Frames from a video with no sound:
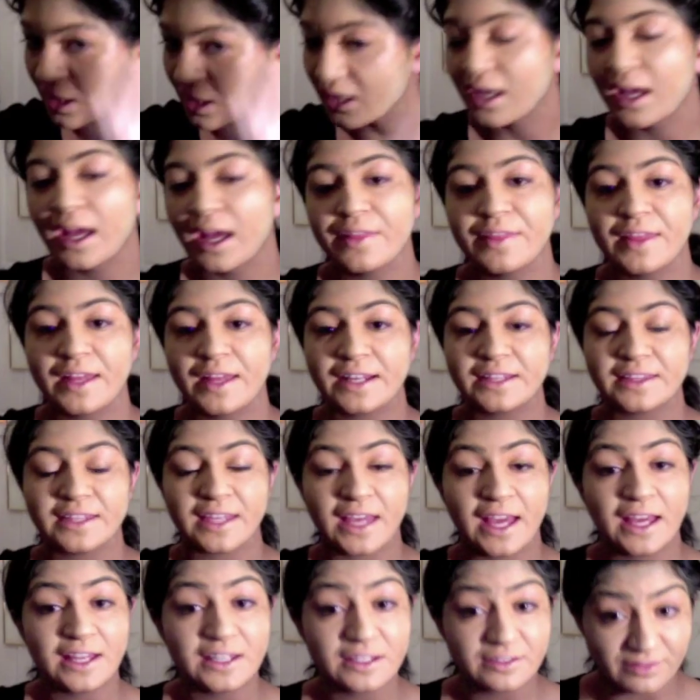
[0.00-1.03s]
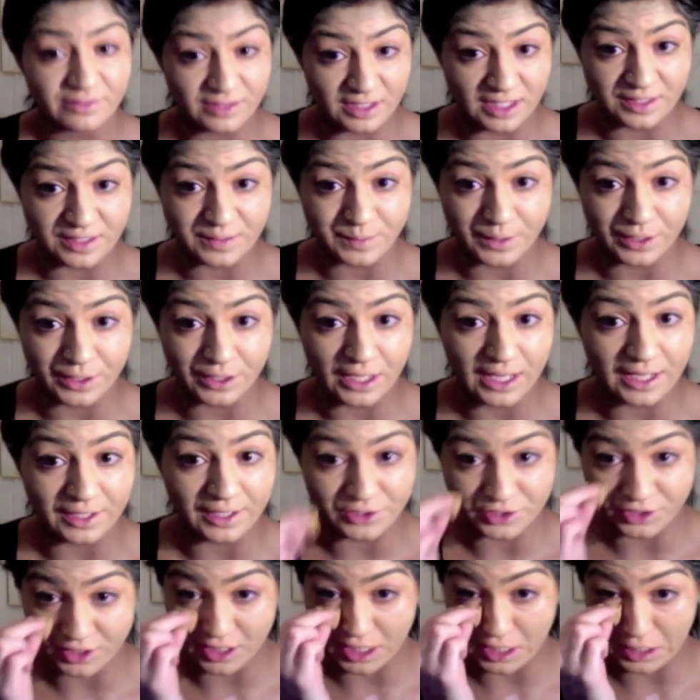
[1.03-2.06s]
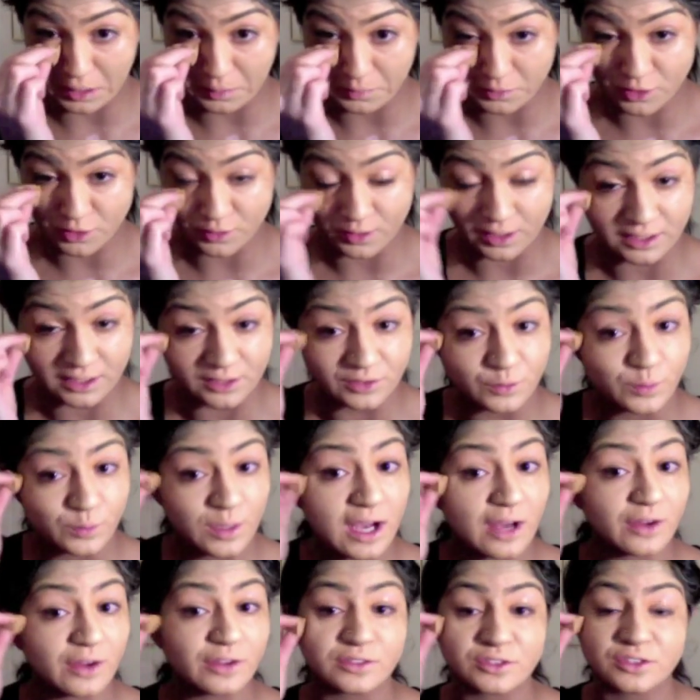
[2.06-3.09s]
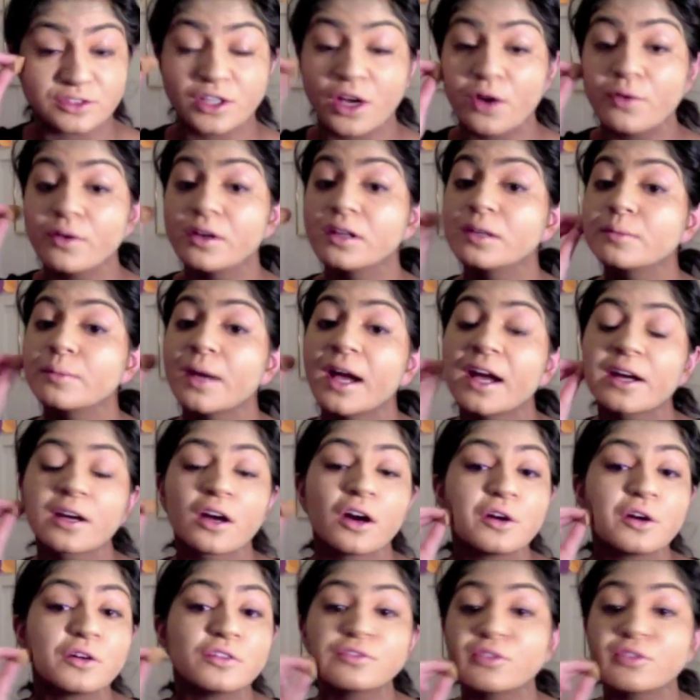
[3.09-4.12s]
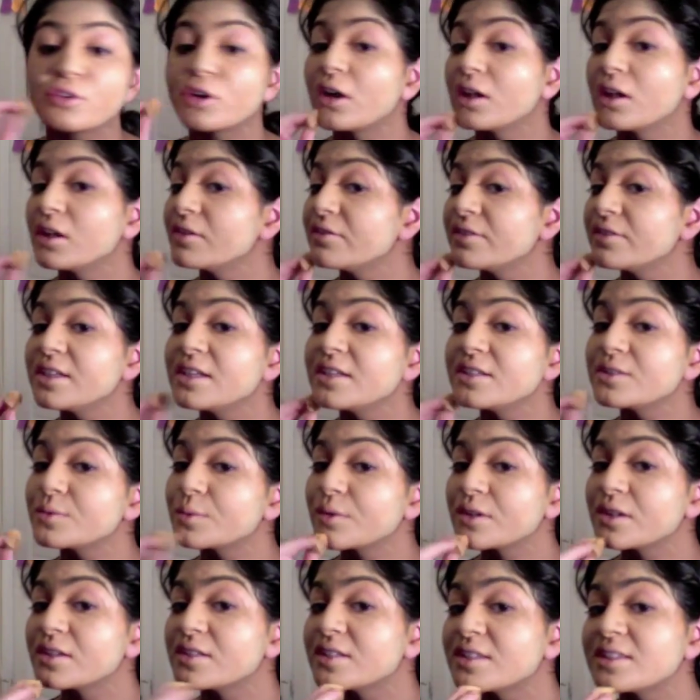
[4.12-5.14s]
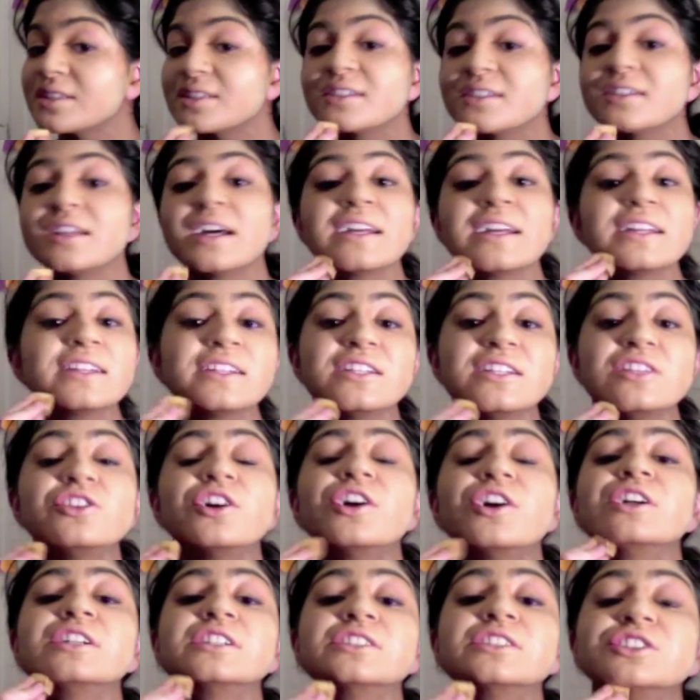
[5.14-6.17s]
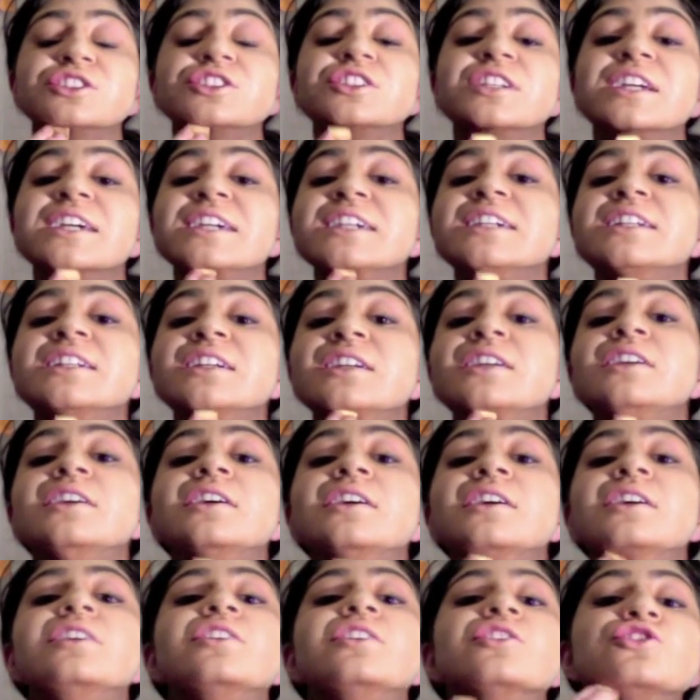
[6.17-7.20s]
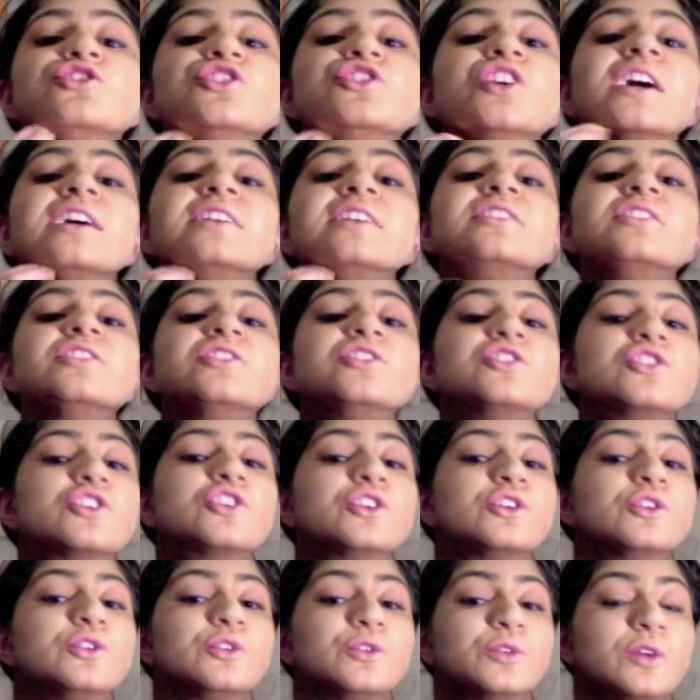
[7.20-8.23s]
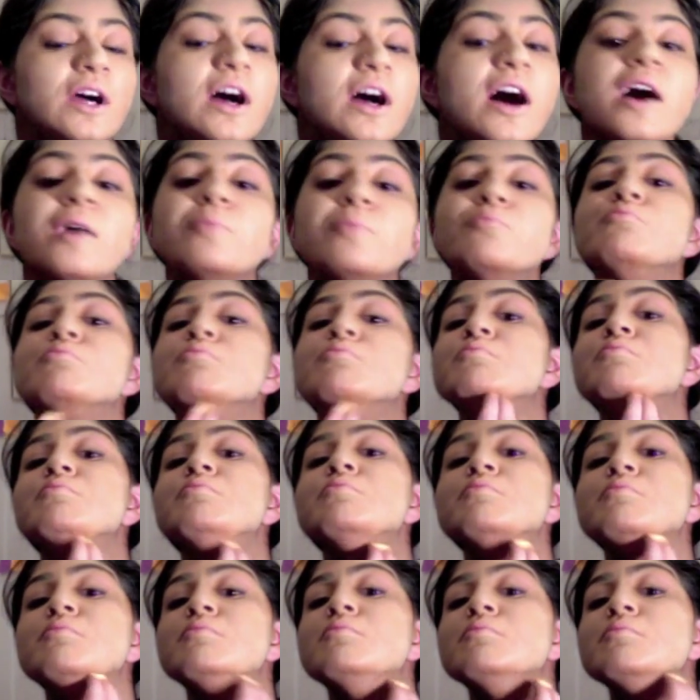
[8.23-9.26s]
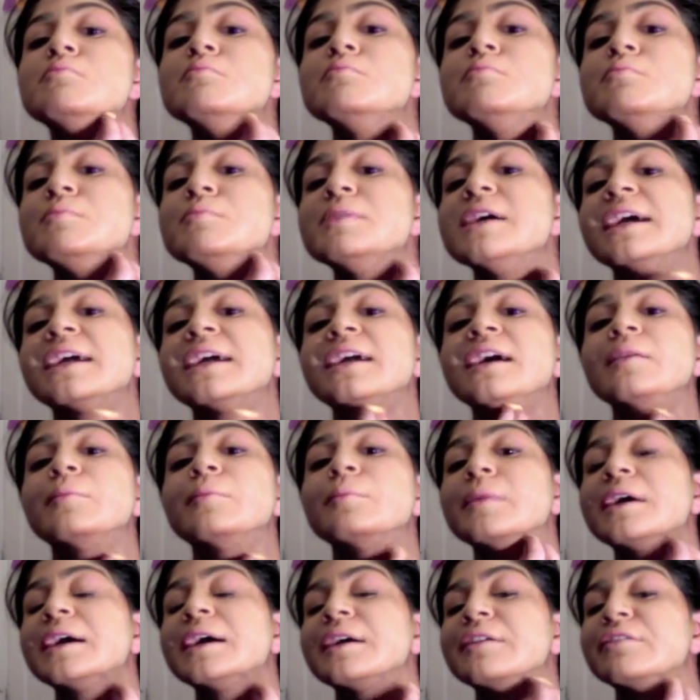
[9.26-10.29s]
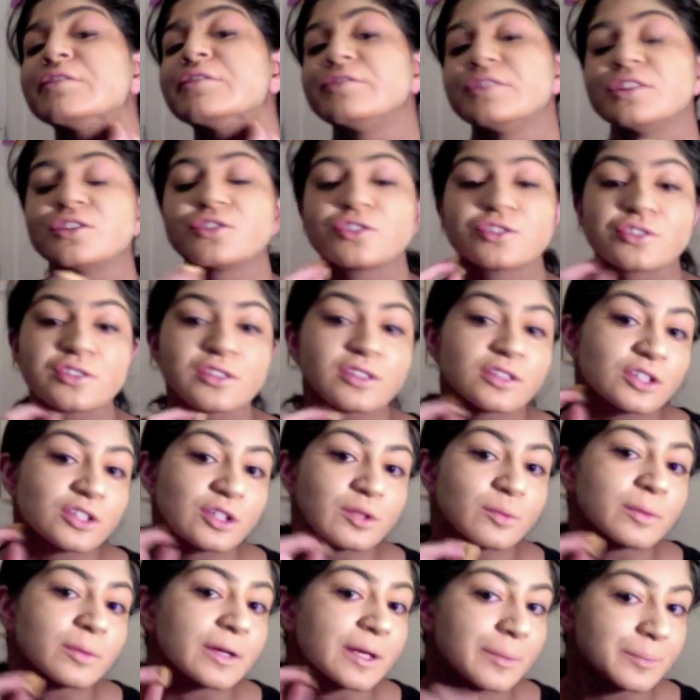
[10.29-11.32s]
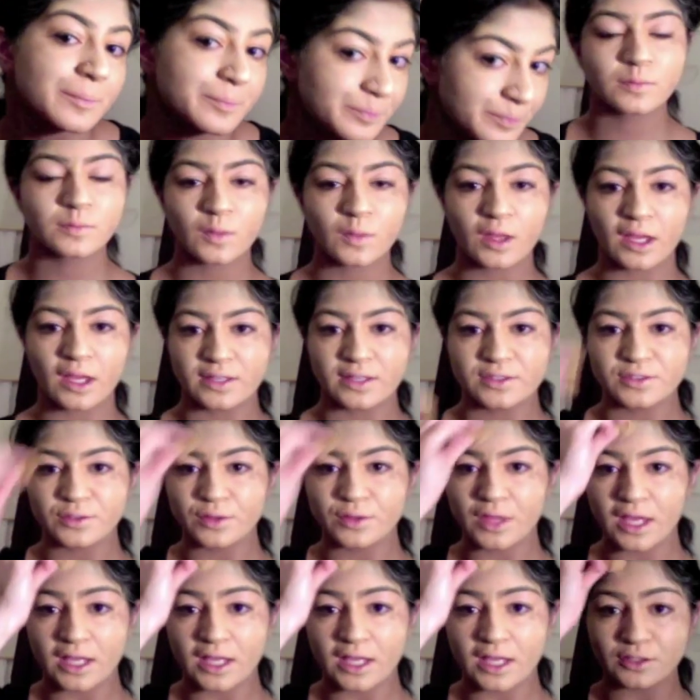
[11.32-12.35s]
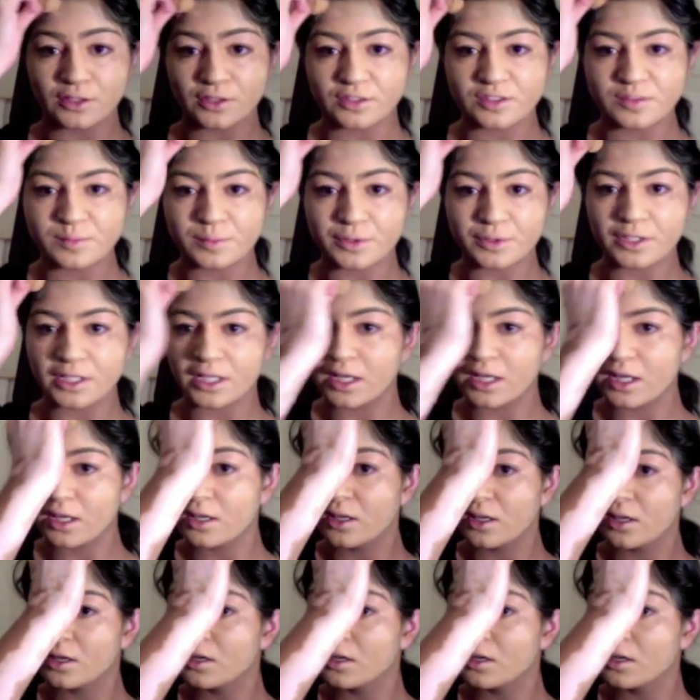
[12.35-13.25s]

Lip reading: And then at the end of this, what I'll actually end up doing as well is going back over all of this with a slightly darker shade, just to pick up my features a little bit. Okay, so that looks pretty